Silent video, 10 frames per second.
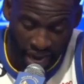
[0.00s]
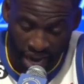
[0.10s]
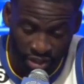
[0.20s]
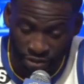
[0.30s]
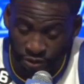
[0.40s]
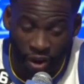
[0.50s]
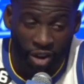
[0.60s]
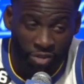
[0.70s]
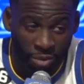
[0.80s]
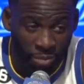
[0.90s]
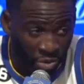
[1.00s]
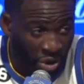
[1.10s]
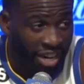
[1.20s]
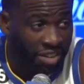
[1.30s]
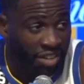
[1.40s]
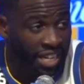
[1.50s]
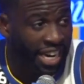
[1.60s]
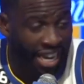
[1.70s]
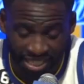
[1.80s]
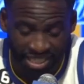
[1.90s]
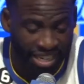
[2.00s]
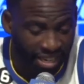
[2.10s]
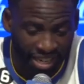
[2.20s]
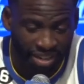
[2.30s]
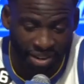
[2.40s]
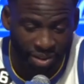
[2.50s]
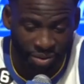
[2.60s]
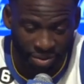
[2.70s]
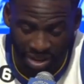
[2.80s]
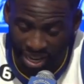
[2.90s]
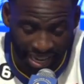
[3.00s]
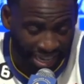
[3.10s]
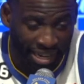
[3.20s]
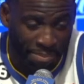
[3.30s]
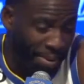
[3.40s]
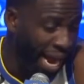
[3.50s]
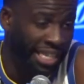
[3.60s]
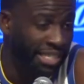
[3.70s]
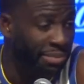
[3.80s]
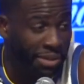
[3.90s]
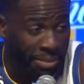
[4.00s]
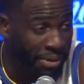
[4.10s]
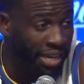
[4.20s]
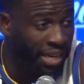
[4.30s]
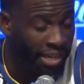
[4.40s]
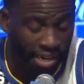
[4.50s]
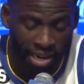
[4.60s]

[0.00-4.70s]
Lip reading: as far from relevant as it can possibly be.